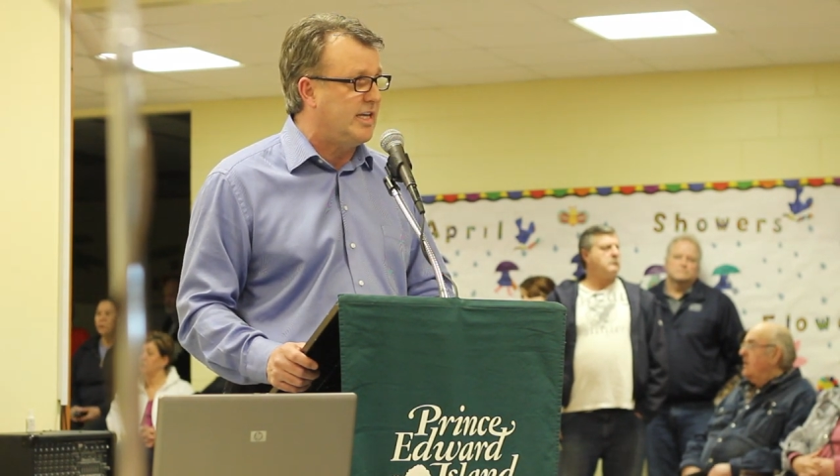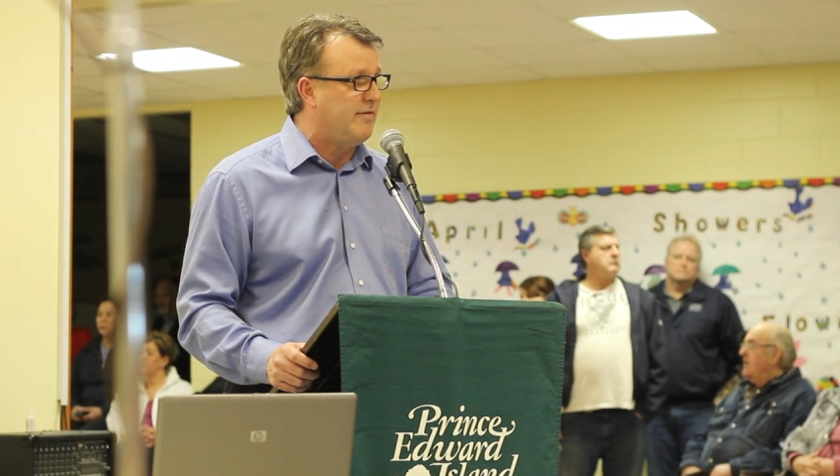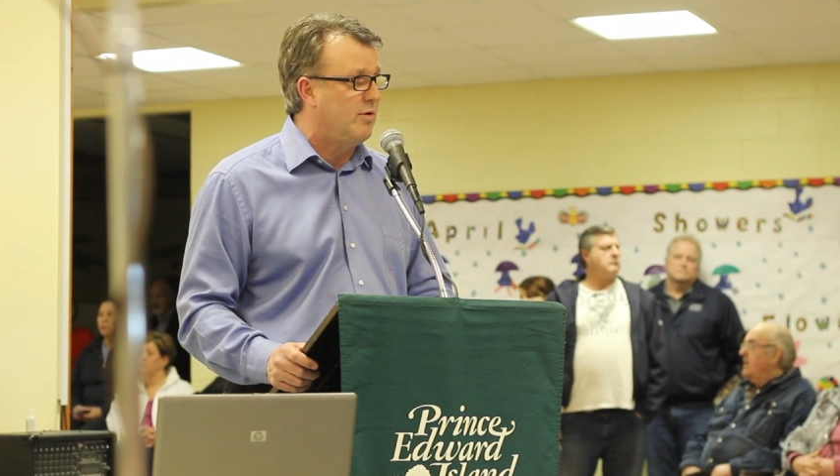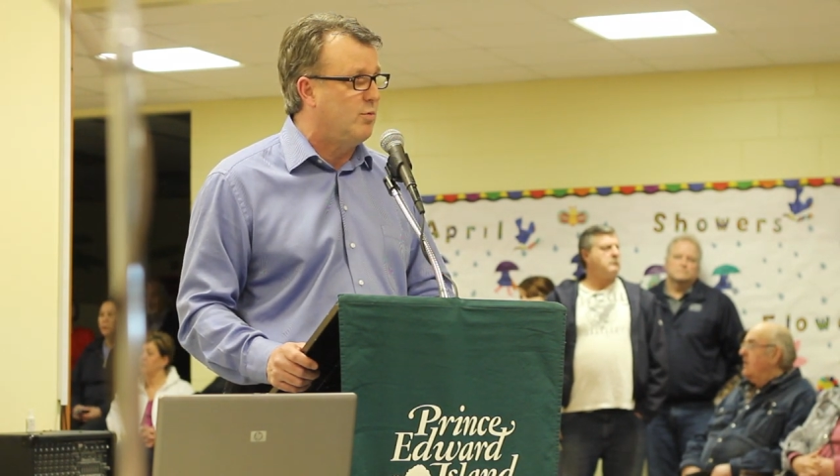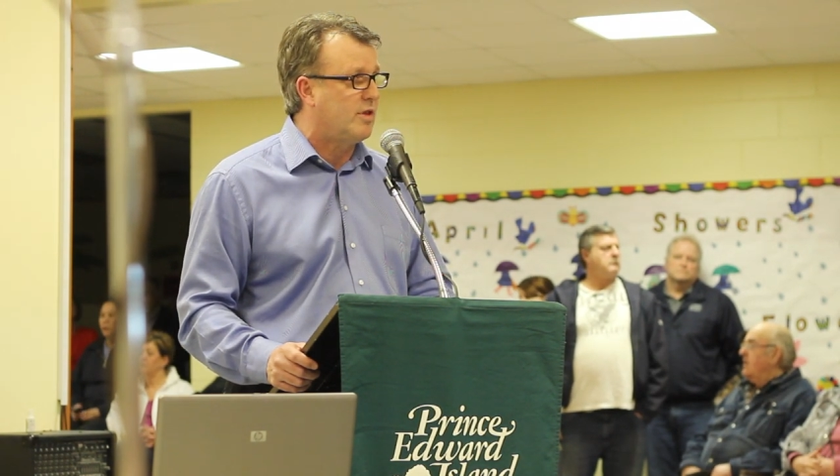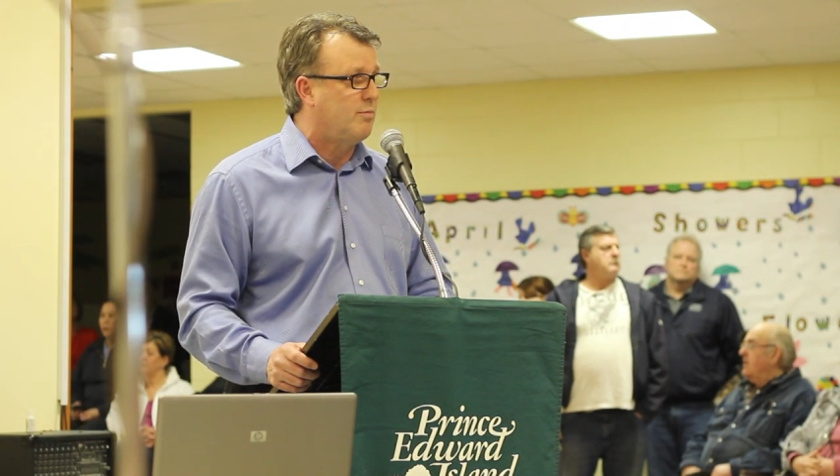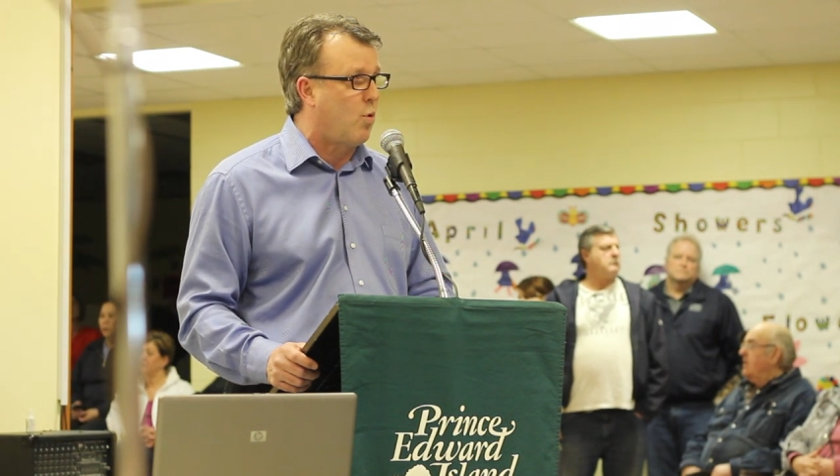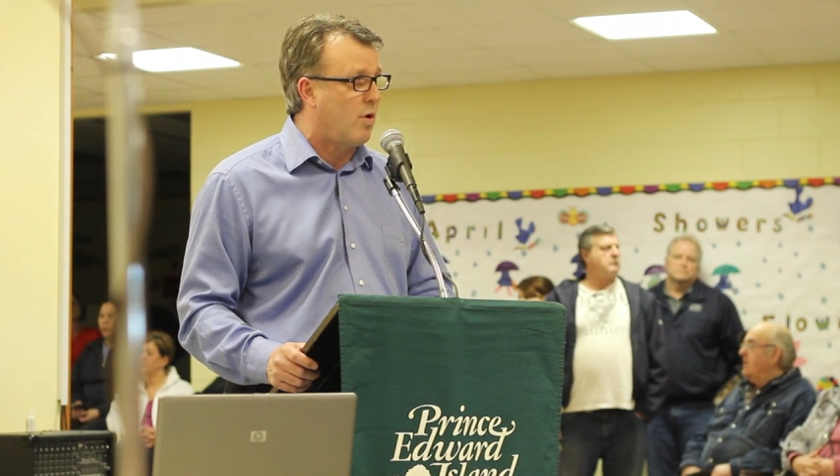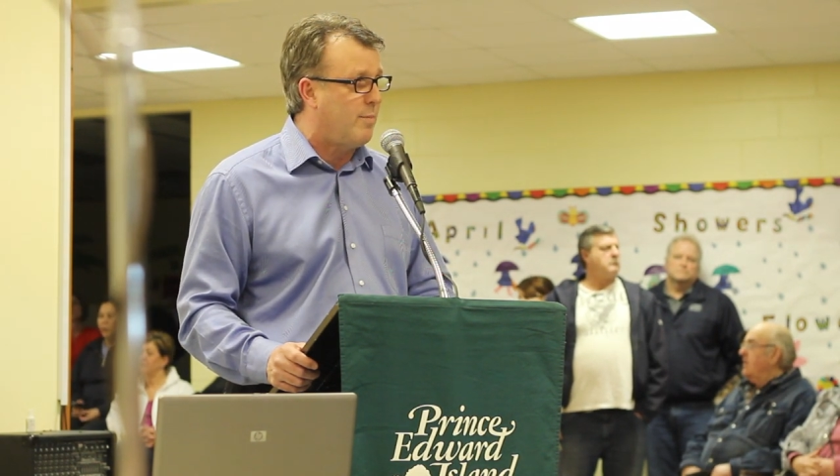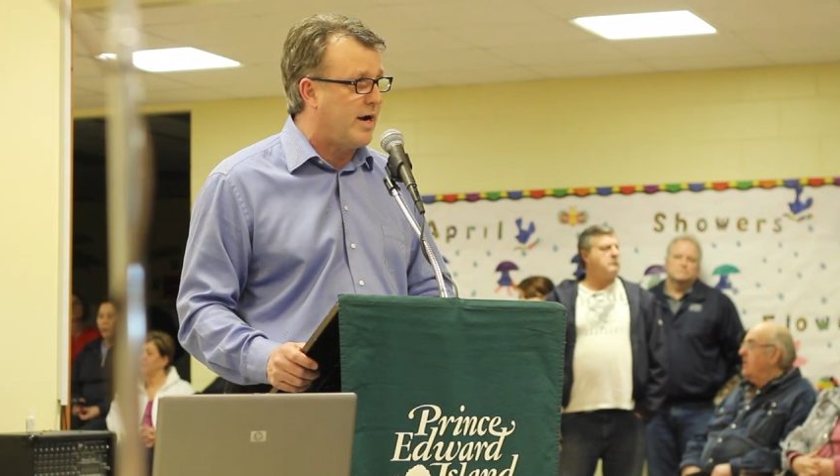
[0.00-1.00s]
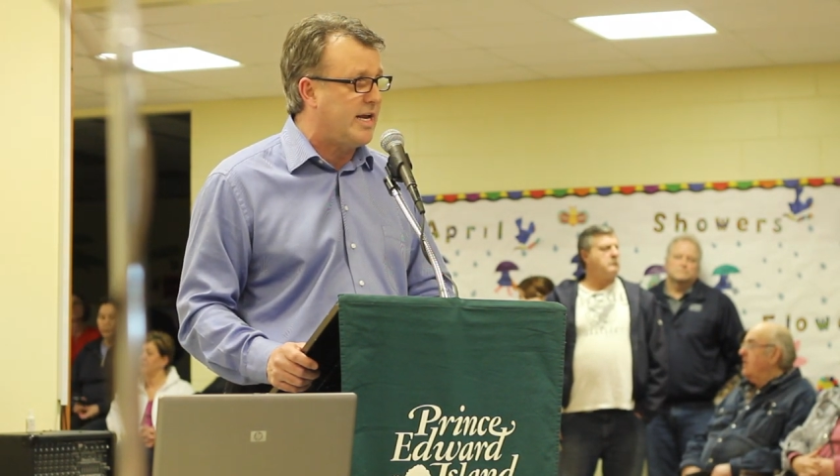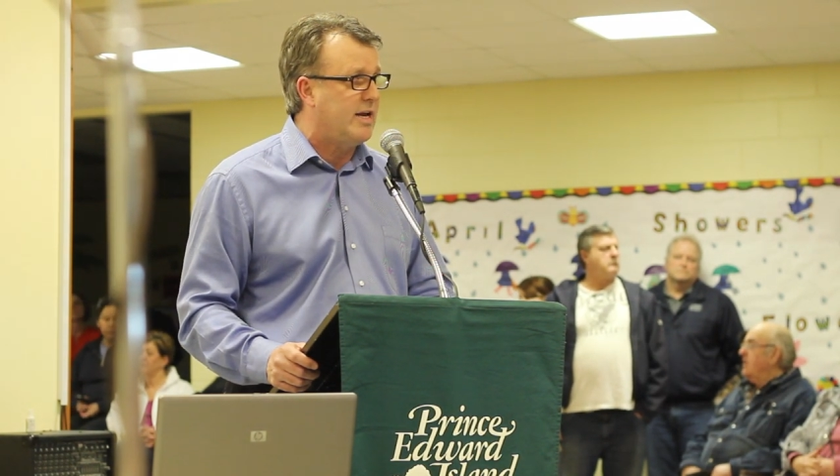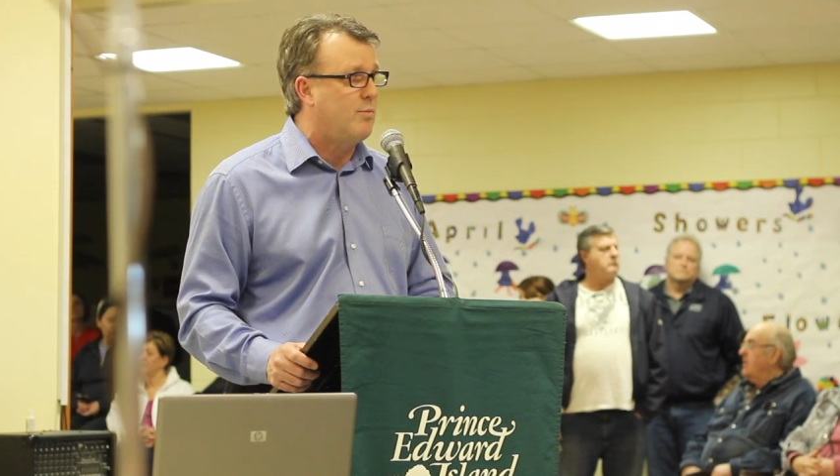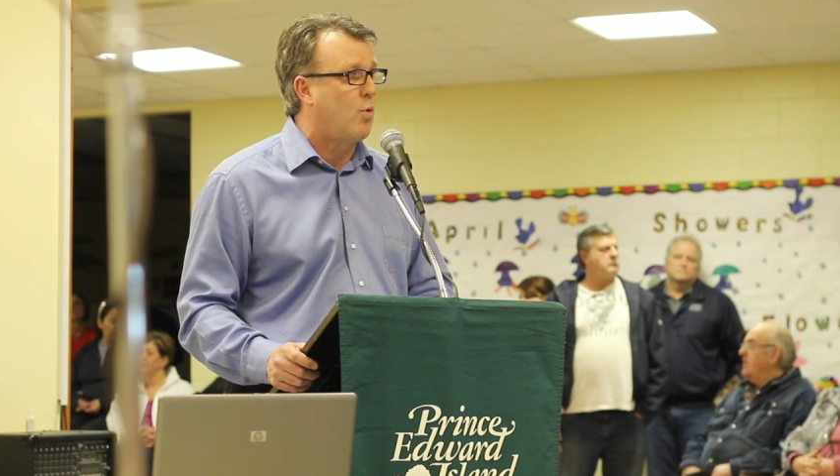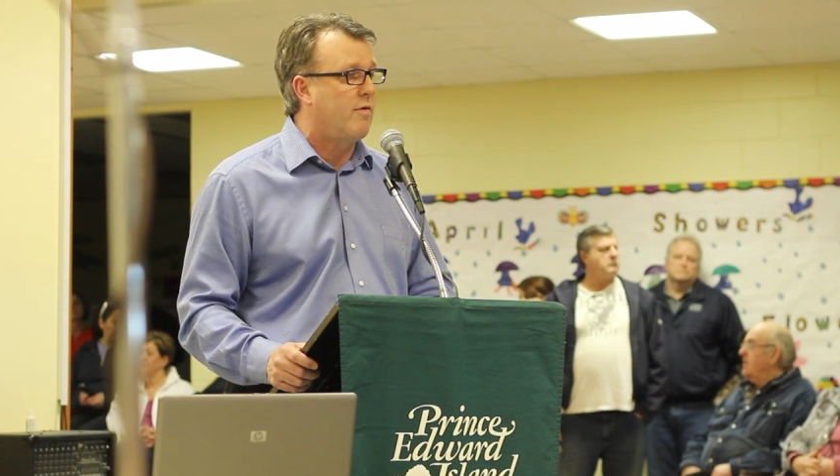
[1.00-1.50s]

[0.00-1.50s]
Even with more money and more